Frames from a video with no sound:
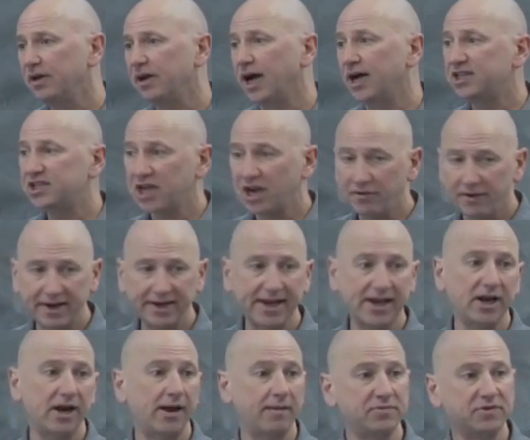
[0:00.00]
I generate
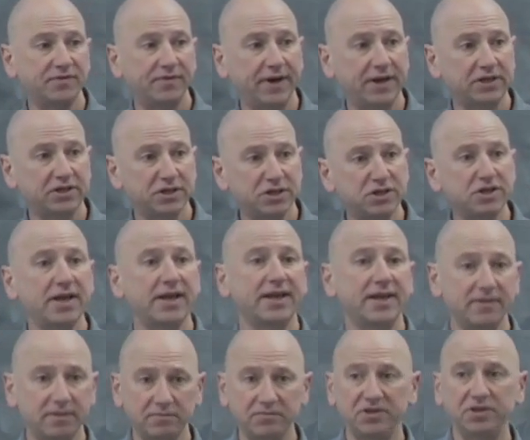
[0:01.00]
n observations, I
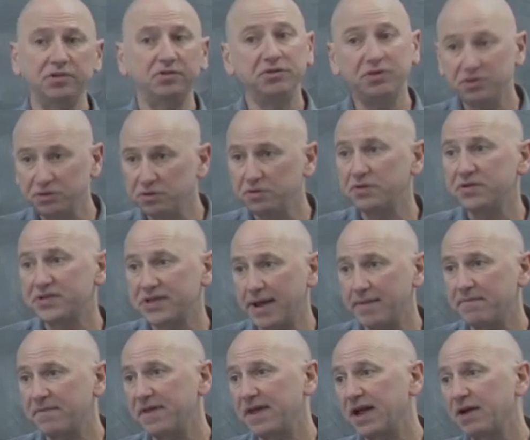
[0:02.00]
give them to you, and you do the
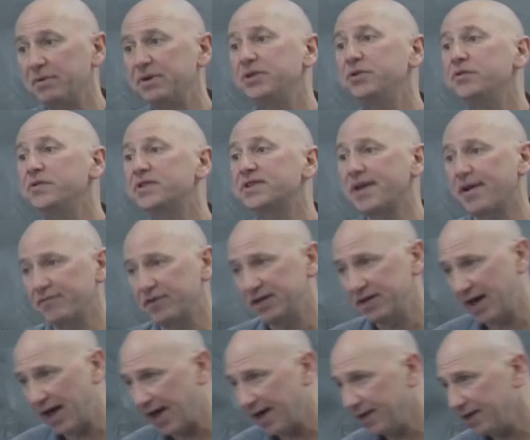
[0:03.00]
same thing. We do this every
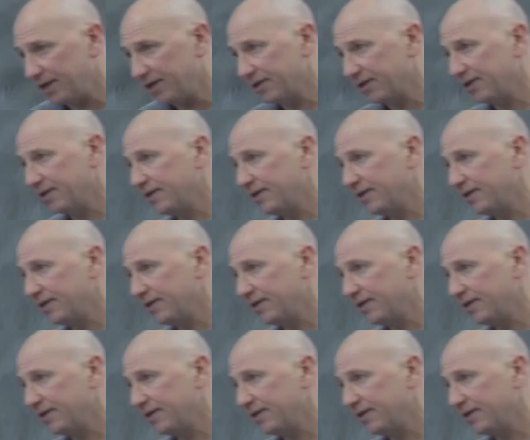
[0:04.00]
day.